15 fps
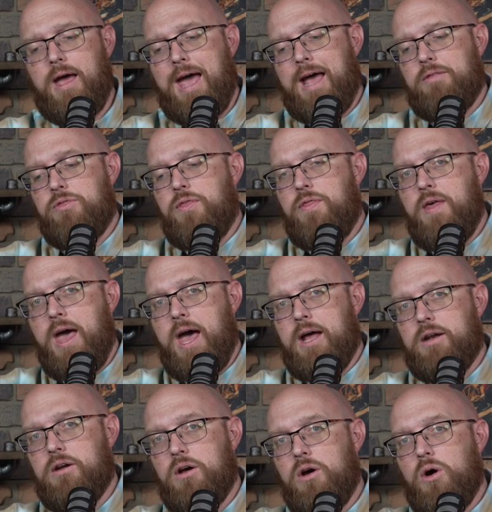And
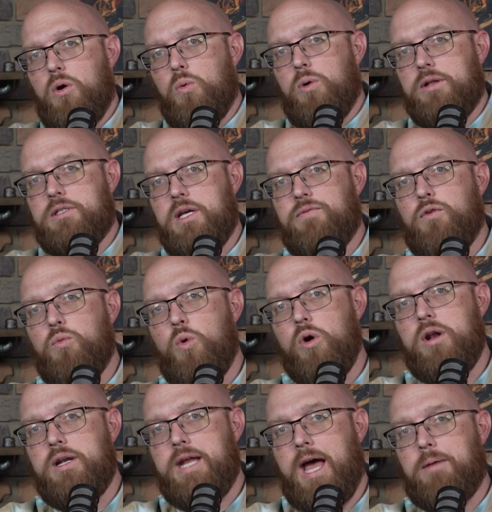then, once they've
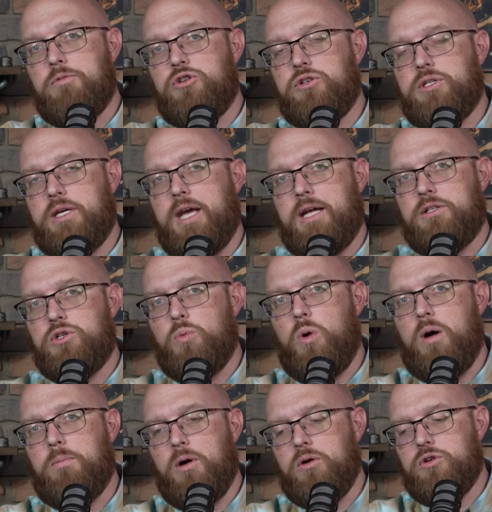awarded damages against
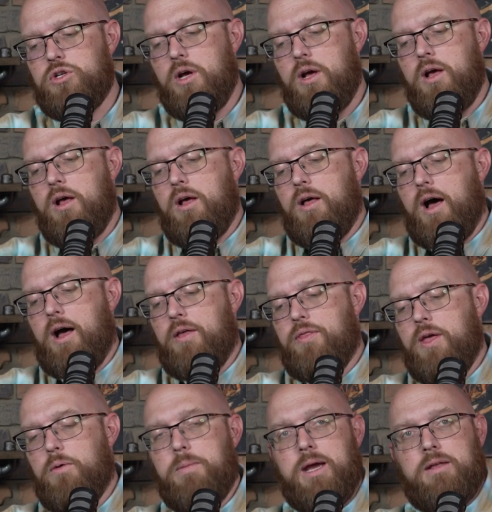Walmart,
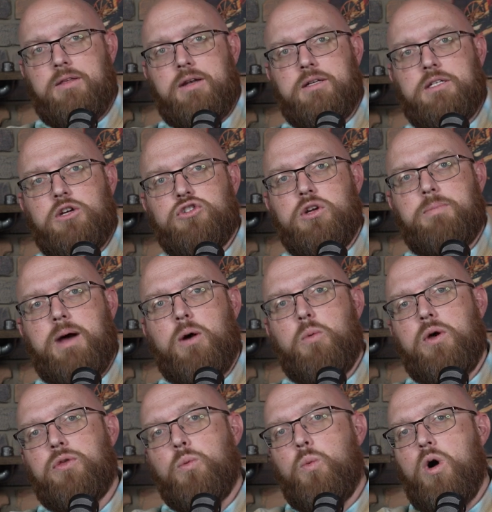they'll make the decision about
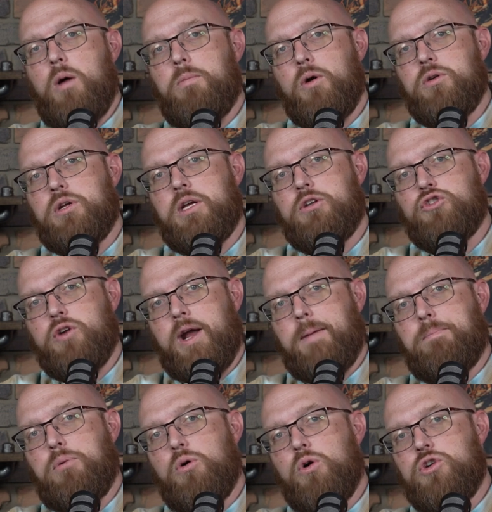whether Walmart can try to
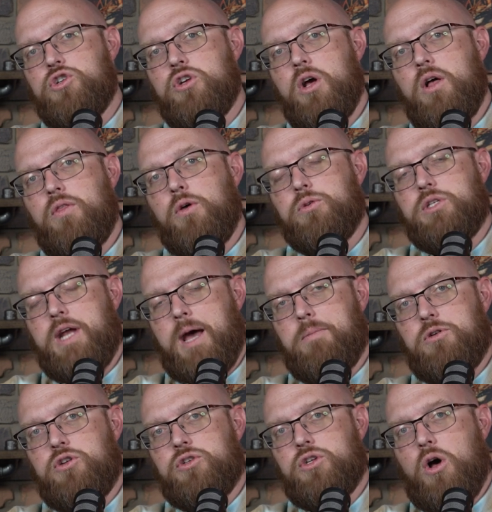push those
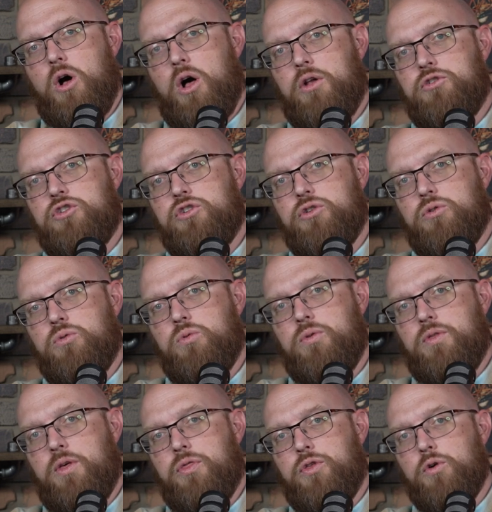damages onto
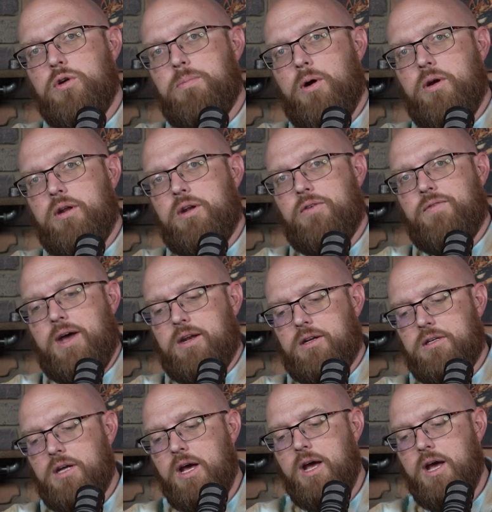the third-party defendant,